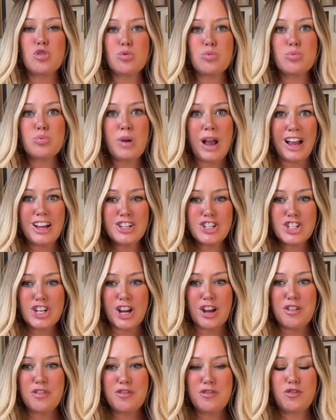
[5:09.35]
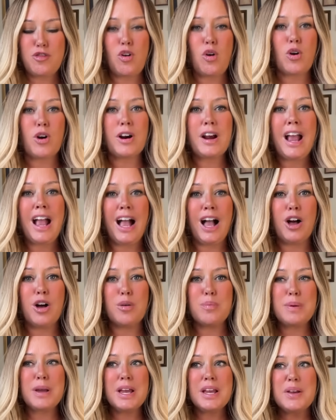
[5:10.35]
Russia for
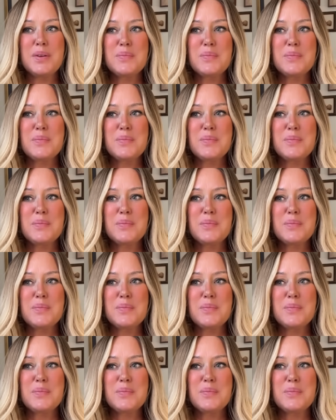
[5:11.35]
help.